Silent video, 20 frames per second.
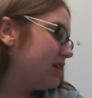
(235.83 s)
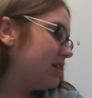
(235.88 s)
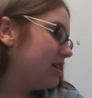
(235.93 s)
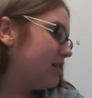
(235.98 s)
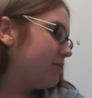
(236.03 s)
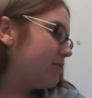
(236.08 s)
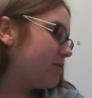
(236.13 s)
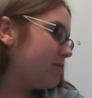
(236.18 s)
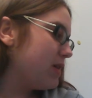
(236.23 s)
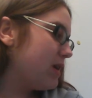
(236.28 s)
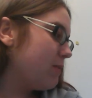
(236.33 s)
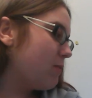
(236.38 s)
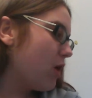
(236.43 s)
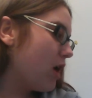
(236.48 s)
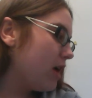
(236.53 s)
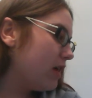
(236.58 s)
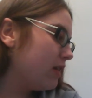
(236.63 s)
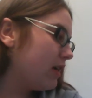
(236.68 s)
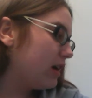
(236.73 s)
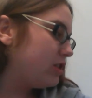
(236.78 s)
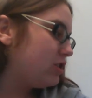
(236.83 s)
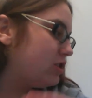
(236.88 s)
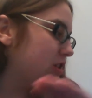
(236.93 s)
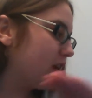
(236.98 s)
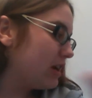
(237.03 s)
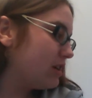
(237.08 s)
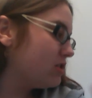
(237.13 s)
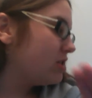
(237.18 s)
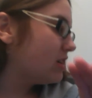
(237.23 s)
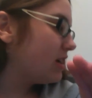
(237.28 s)
But meanwhile, a
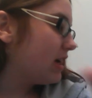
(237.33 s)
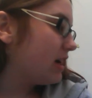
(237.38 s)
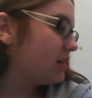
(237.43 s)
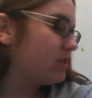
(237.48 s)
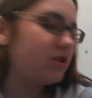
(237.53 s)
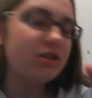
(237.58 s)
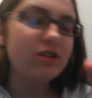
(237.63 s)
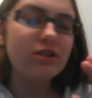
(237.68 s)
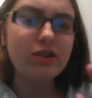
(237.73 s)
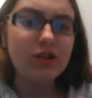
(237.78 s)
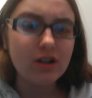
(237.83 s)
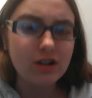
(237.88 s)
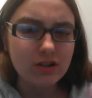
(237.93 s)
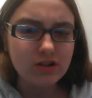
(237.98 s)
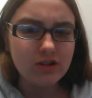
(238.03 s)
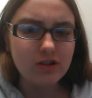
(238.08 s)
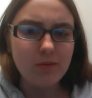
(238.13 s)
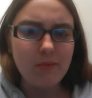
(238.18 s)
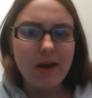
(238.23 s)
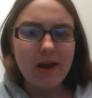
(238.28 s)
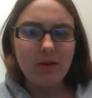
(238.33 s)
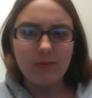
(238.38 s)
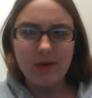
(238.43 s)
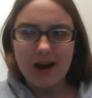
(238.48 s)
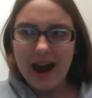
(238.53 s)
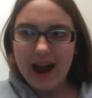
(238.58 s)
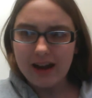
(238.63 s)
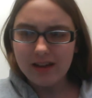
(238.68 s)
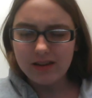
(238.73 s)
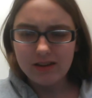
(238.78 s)
gentle answer turns away
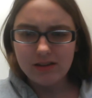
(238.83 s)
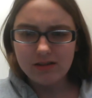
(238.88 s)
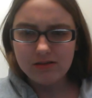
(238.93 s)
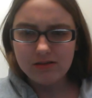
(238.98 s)
wrath.